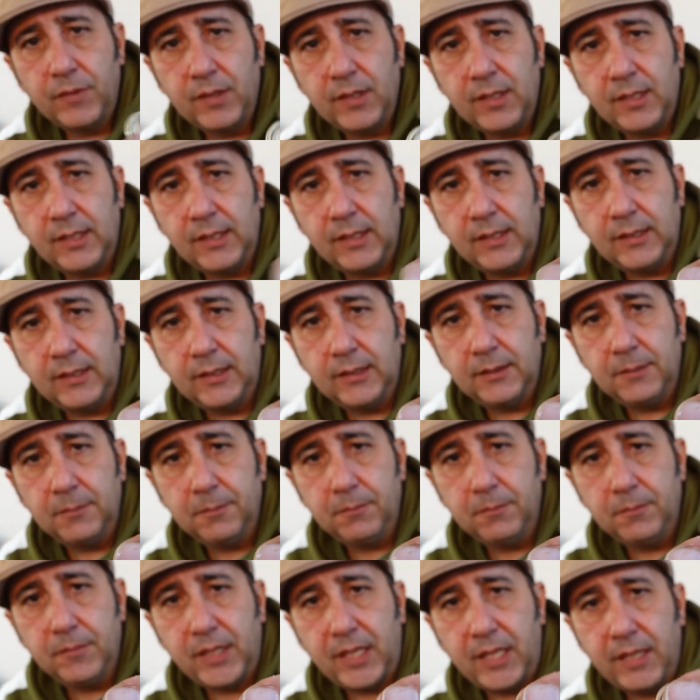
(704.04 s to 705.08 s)

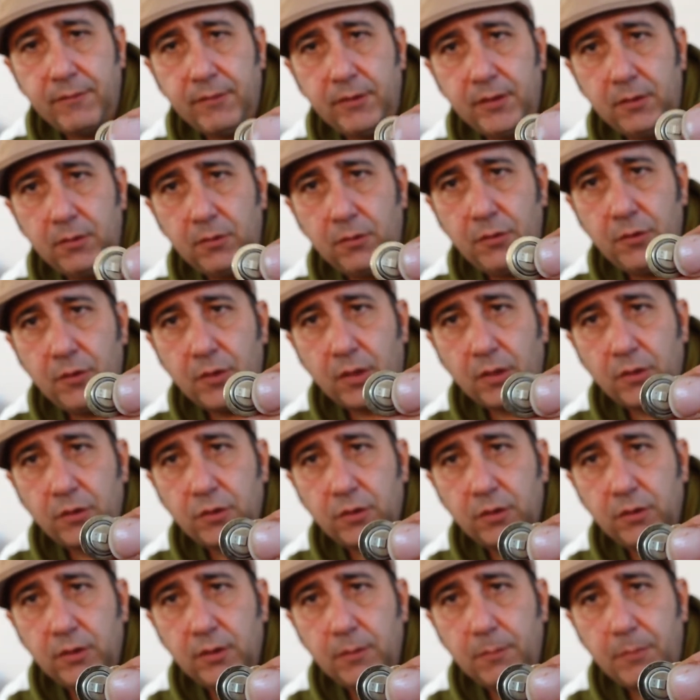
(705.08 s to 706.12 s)
they have a little notch
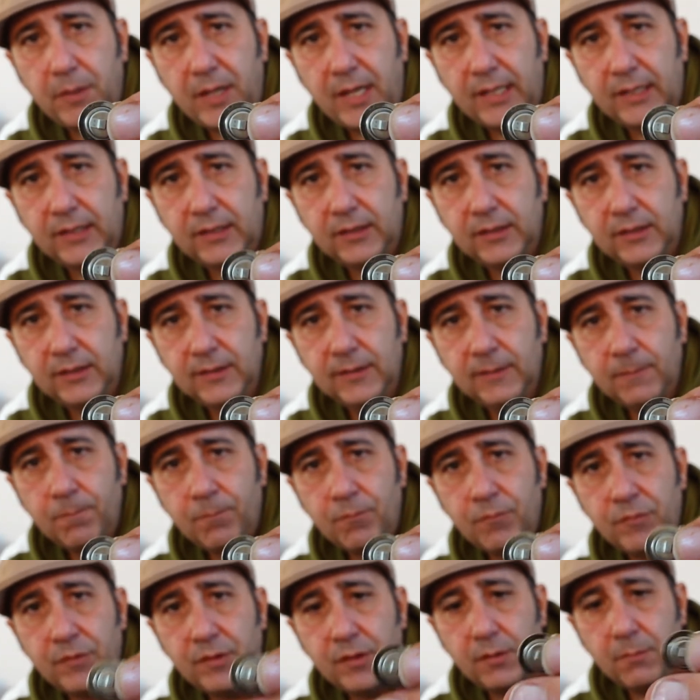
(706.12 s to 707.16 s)
on the back
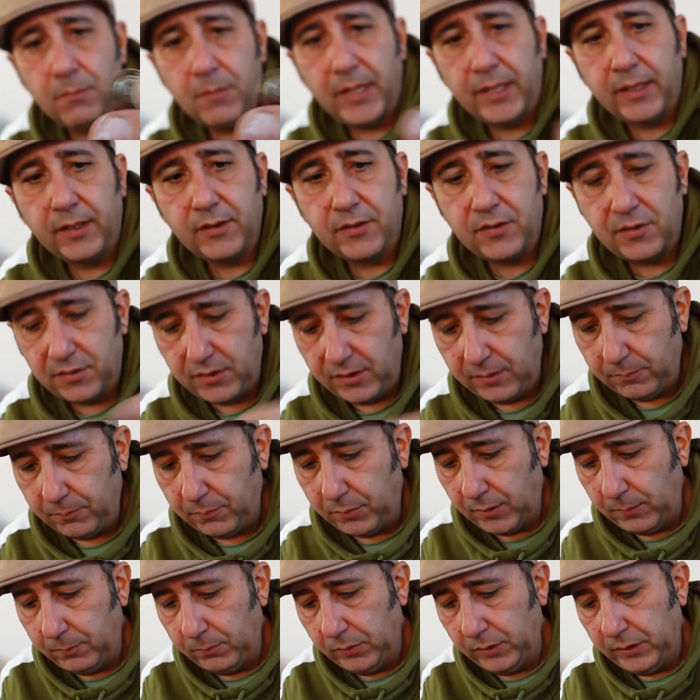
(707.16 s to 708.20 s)
to make it sit
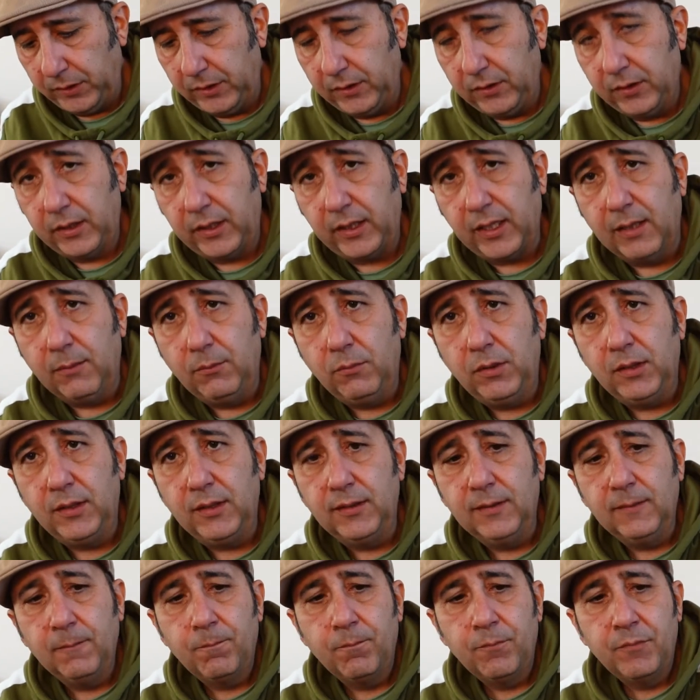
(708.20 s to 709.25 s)
properly in the
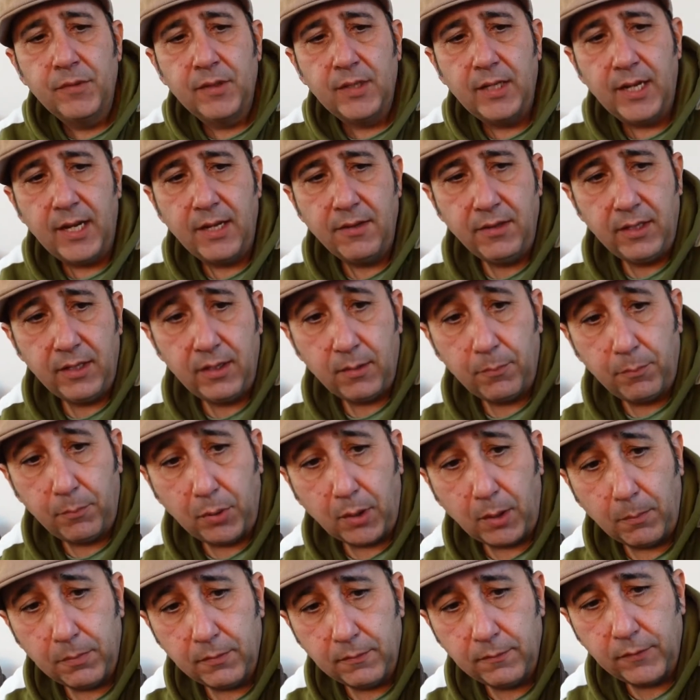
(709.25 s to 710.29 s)
camera, and they're the
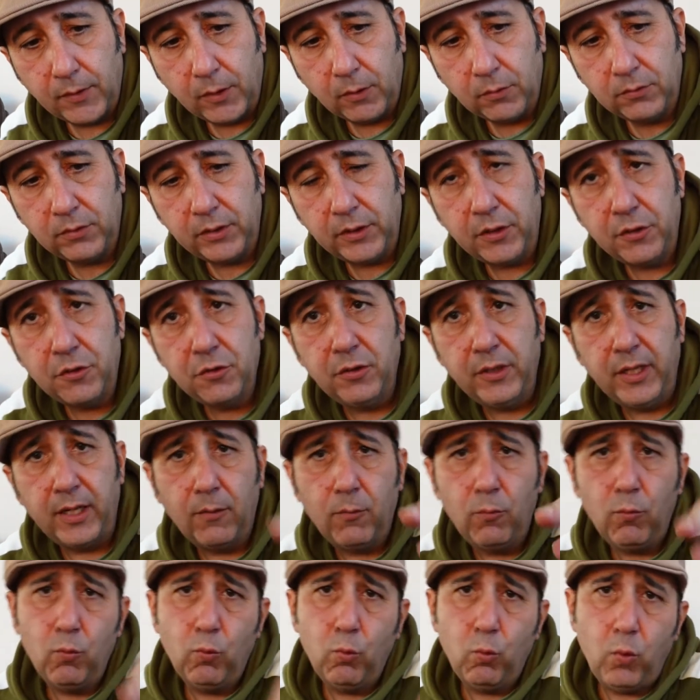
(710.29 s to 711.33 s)
proper voltage. Now
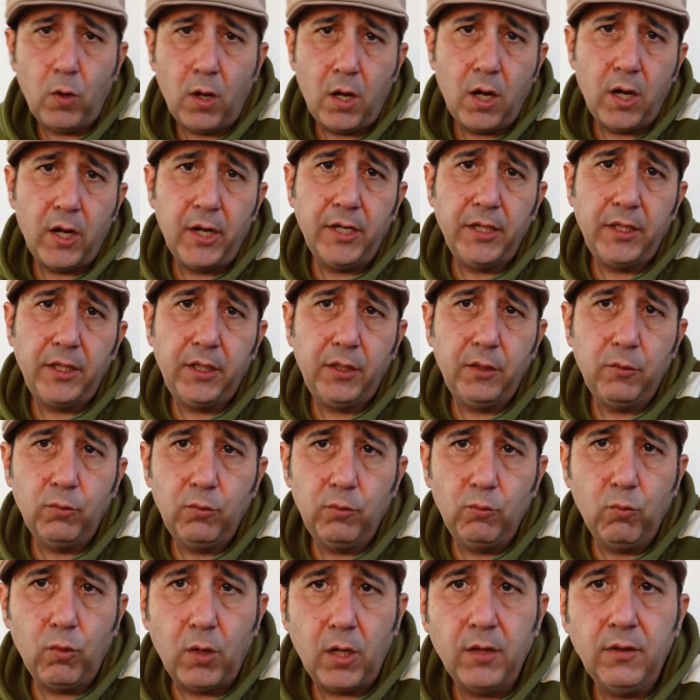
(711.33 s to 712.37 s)
why you
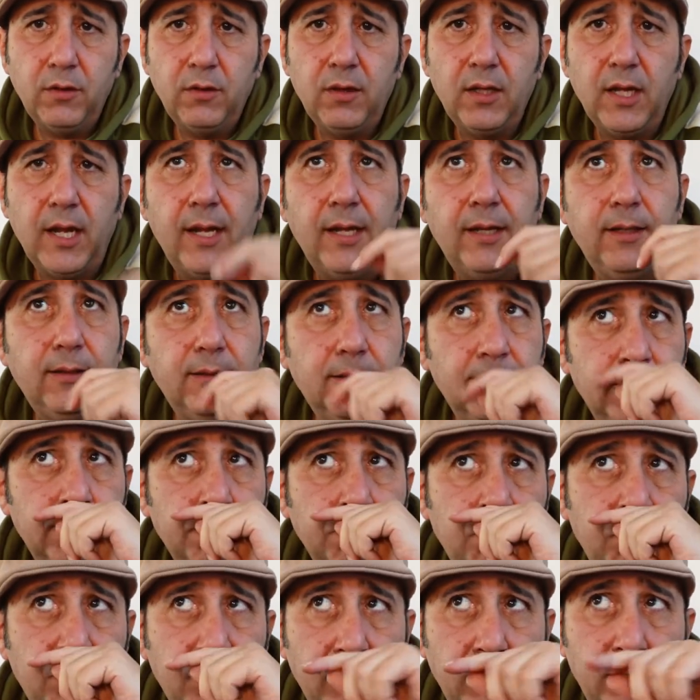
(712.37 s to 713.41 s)
would want that
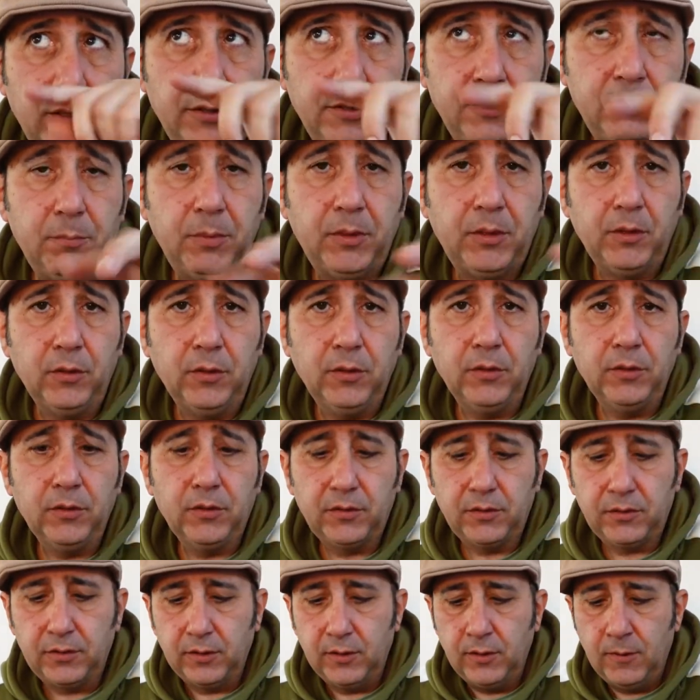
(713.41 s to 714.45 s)
is
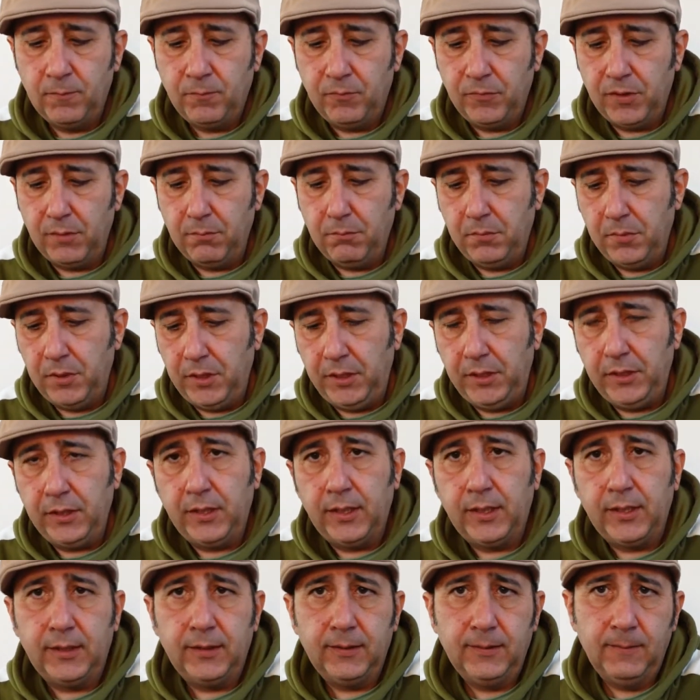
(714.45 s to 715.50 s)
because the
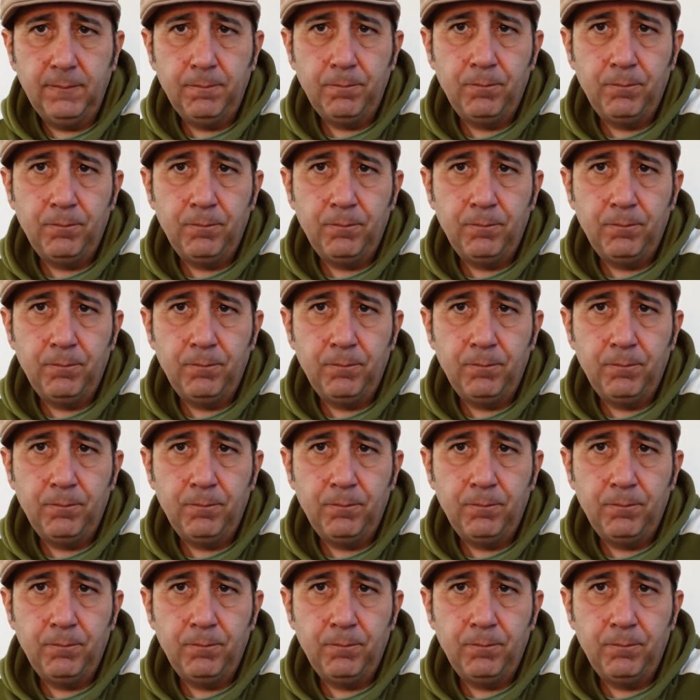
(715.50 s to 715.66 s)
meter